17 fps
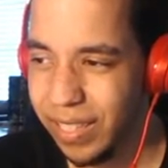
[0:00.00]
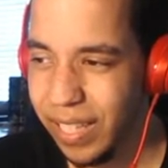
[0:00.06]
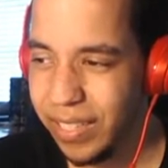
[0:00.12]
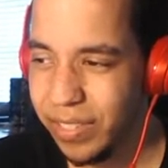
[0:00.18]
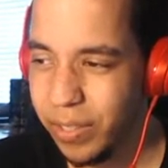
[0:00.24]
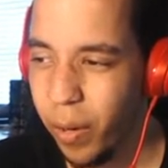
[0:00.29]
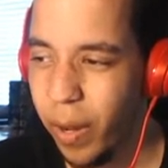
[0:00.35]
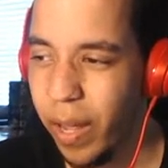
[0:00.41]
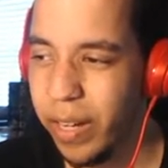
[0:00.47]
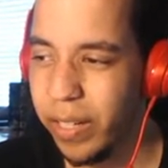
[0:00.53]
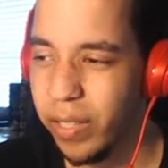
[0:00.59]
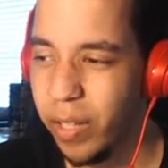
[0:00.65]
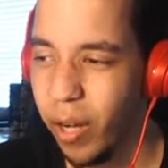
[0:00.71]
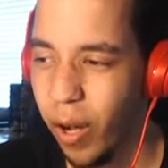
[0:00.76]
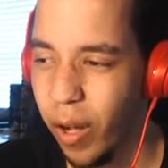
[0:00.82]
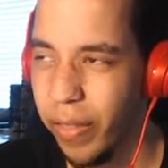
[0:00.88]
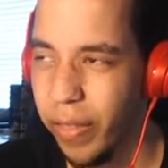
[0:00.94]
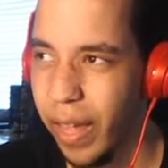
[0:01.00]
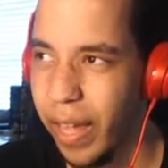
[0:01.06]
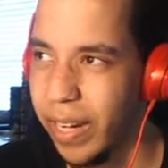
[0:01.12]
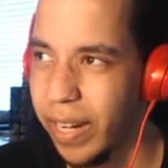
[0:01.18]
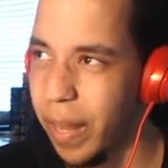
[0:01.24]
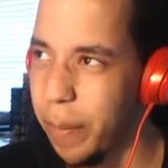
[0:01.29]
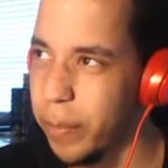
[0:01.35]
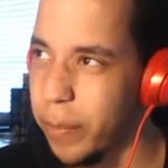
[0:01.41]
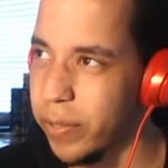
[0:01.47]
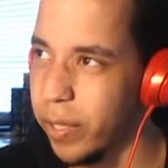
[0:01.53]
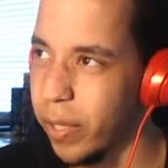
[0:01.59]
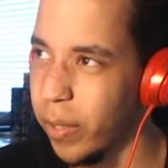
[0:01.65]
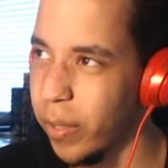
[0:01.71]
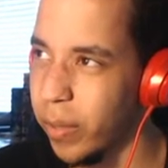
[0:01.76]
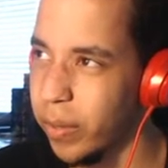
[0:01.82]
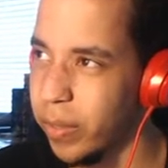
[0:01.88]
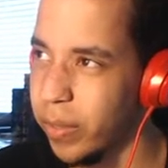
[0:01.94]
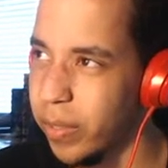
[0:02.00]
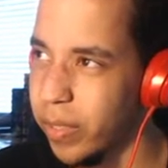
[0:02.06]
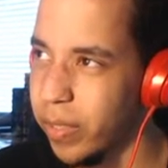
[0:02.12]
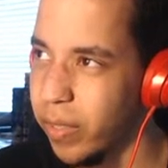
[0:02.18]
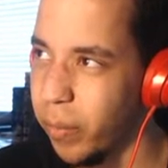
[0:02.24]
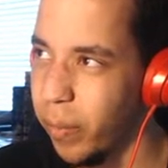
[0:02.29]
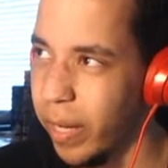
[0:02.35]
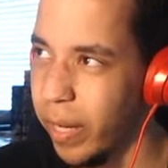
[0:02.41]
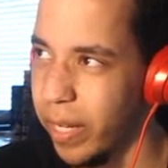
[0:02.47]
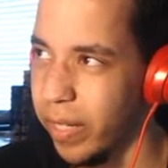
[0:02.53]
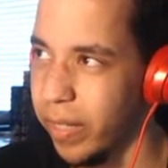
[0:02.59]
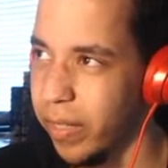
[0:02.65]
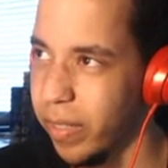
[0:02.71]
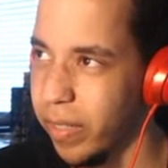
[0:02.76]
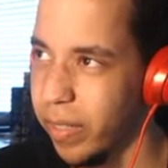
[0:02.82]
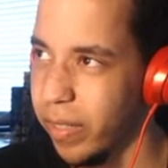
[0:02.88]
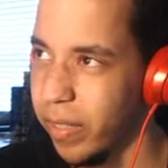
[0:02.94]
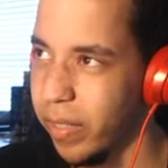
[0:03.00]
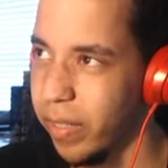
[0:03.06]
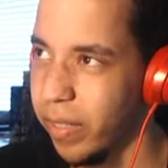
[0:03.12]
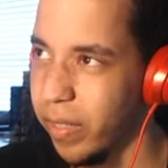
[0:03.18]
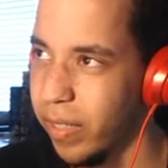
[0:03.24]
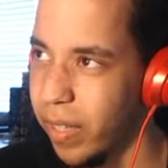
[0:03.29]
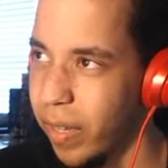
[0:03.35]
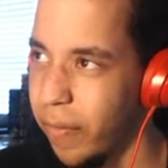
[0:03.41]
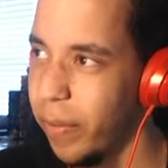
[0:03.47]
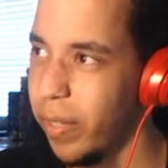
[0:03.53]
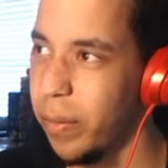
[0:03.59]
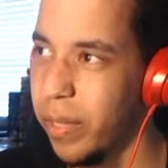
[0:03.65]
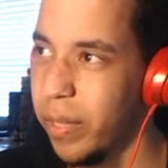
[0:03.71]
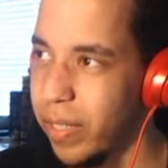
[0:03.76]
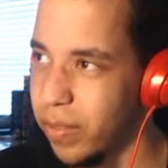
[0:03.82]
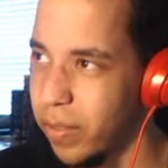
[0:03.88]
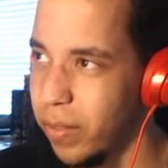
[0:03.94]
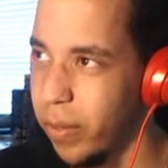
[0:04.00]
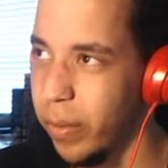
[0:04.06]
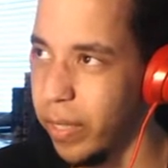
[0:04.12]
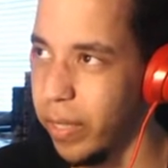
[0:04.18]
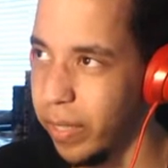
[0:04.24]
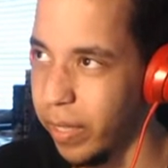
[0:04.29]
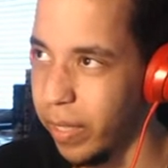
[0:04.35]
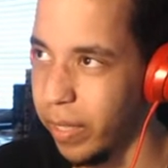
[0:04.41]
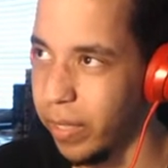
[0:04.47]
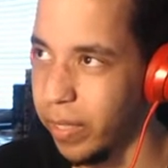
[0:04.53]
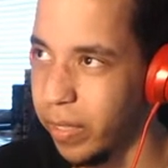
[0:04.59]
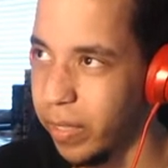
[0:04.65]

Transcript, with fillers: Let's go ahead and call that an episode 8. I feel like we didn't do anything.